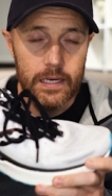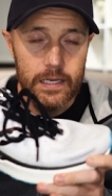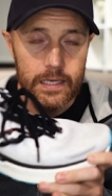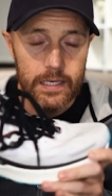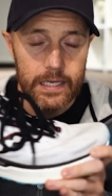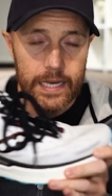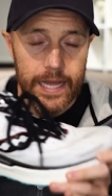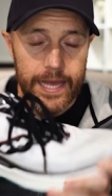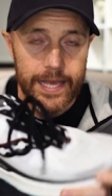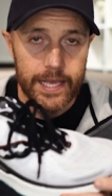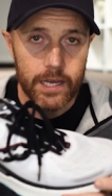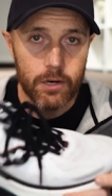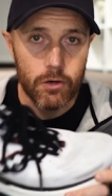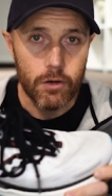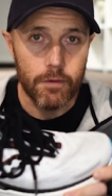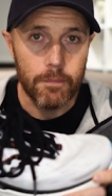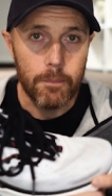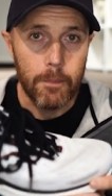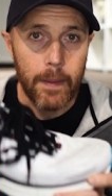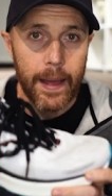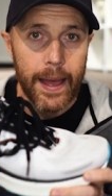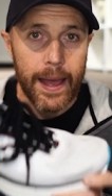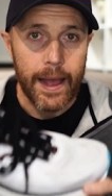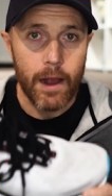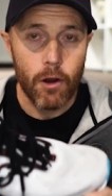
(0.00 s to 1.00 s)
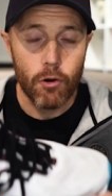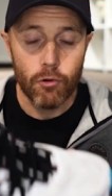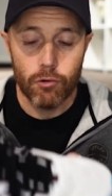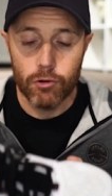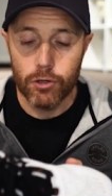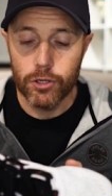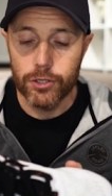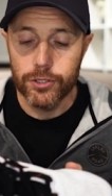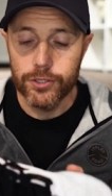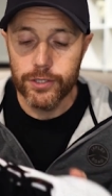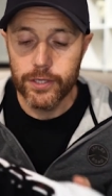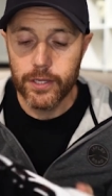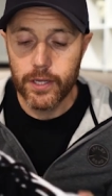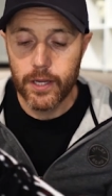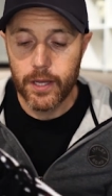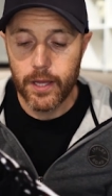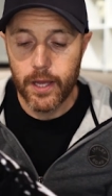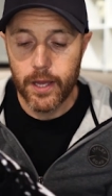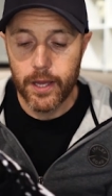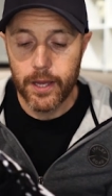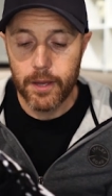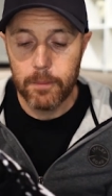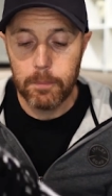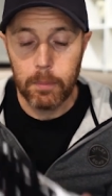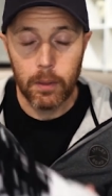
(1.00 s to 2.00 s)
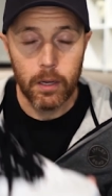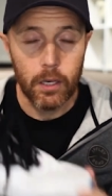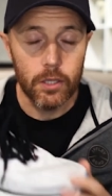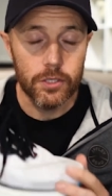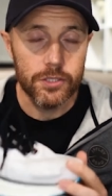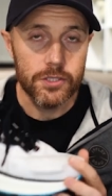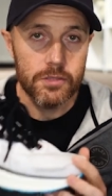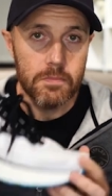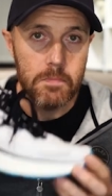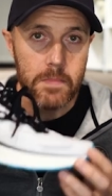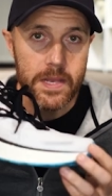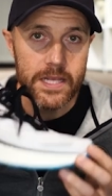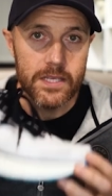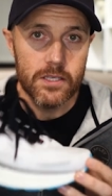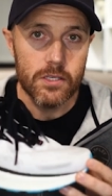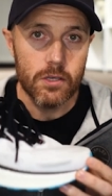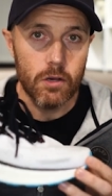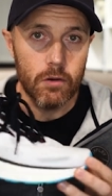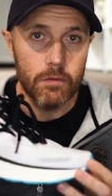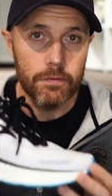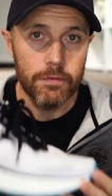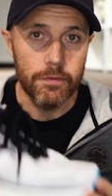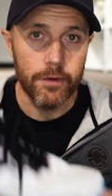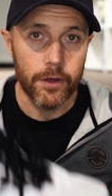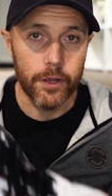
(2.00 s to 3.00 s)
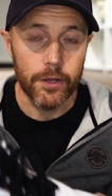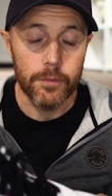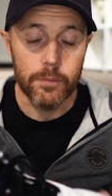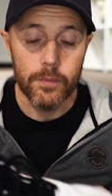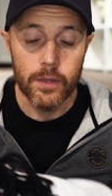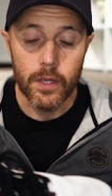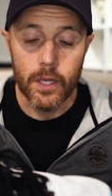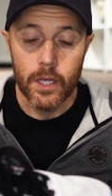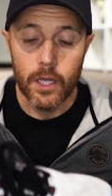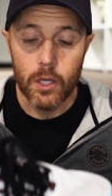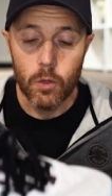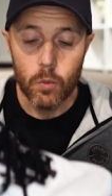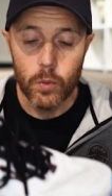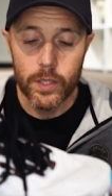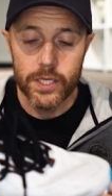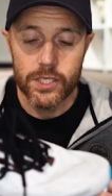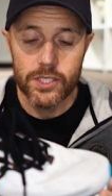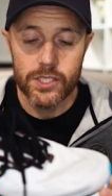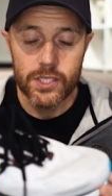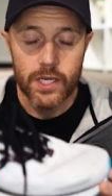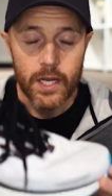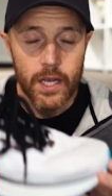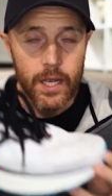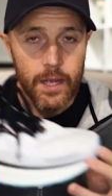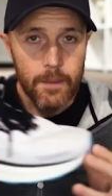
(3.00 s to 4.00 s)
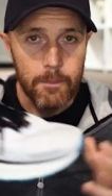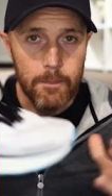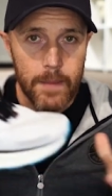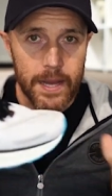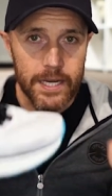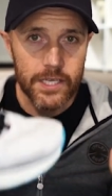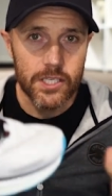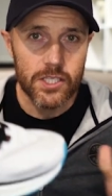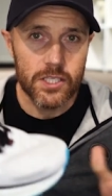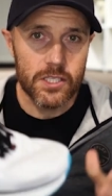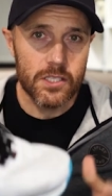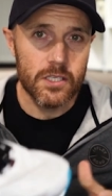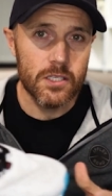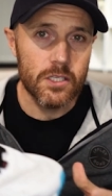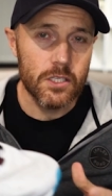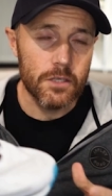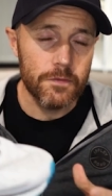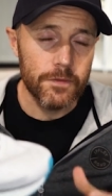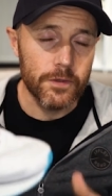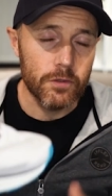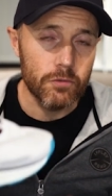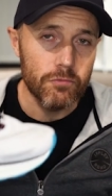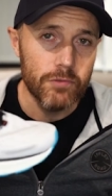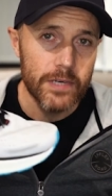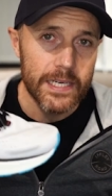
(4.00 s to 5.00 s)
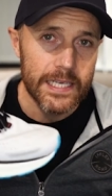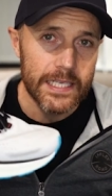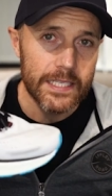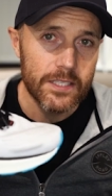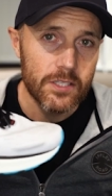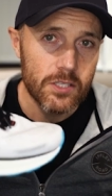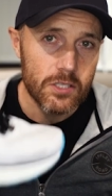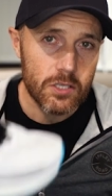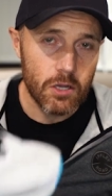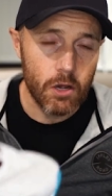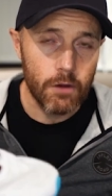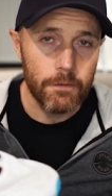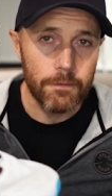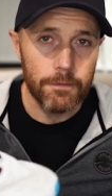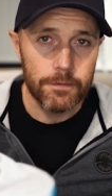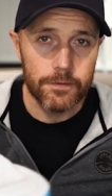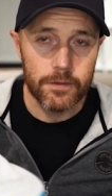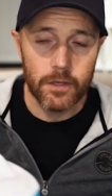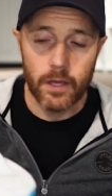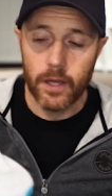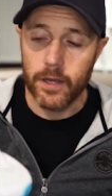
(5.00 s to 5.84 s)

layer of PWRRUN uh, Plus midsole foam, which manages to just feel really soft